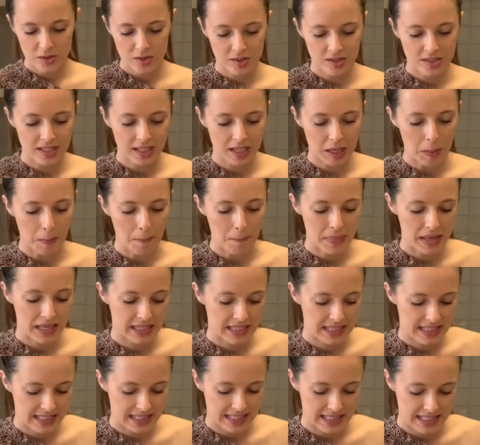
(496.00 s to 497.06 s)
looks like a big
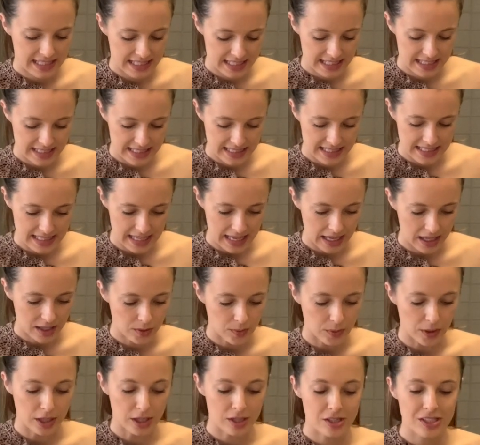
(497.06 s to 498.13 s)

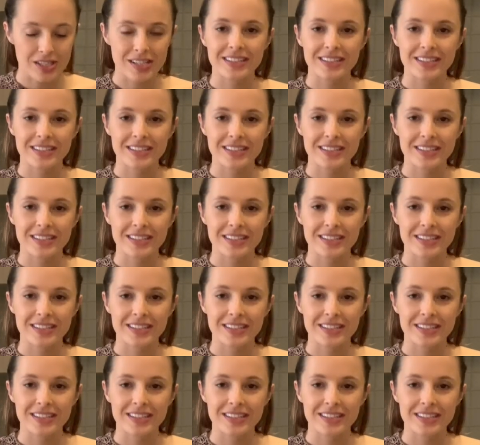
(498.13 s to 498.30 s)
sandwich.